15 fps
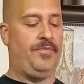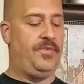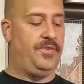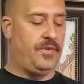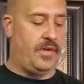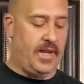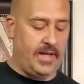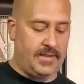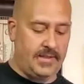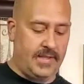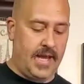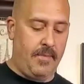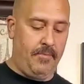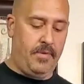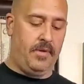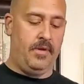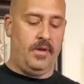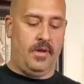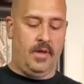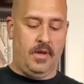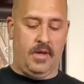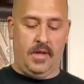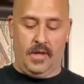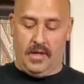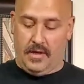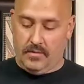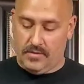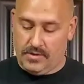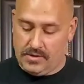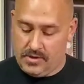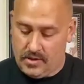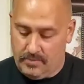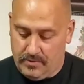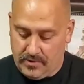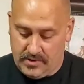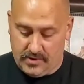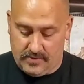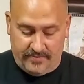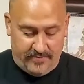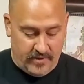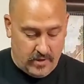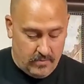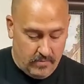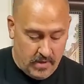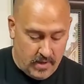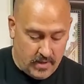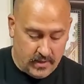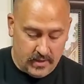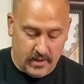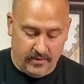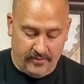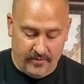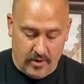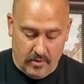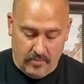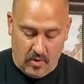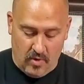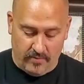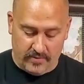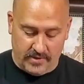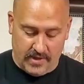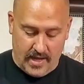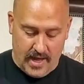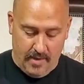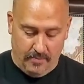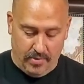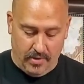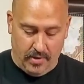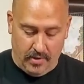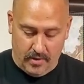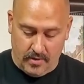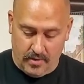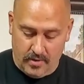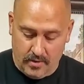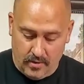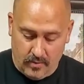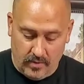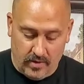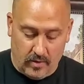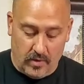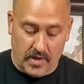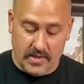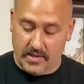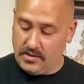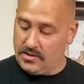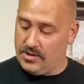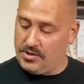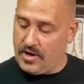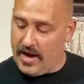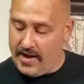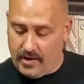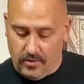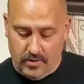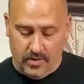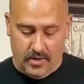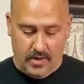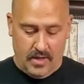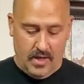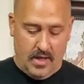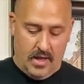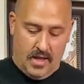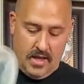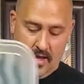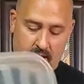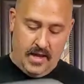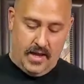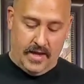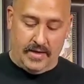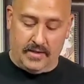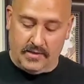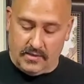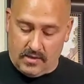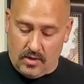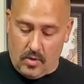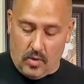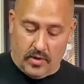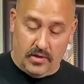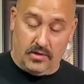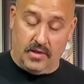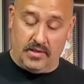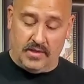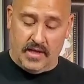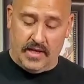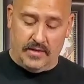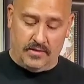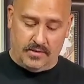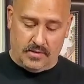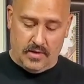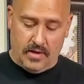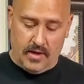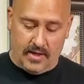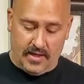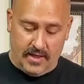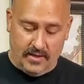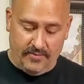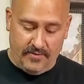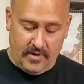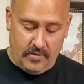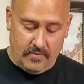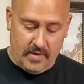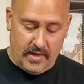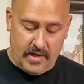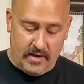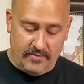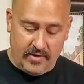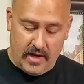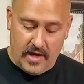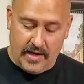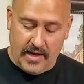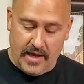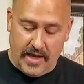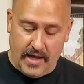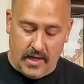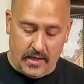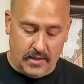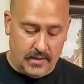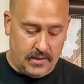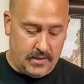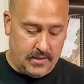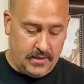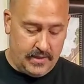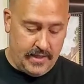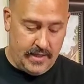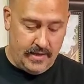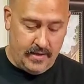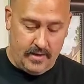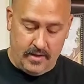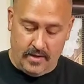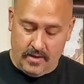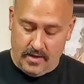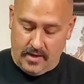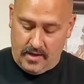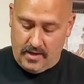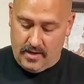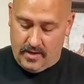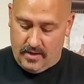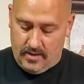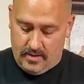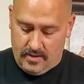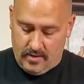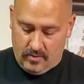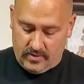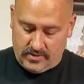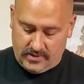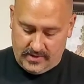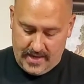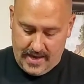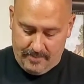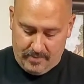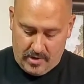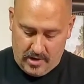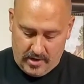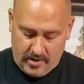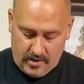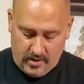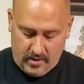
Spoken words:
So next step, we're just going to put some film, cling film over top. We don't want these to dry out. And this is an oiled container, so I got cling film, and then I've got a lid that will snap on.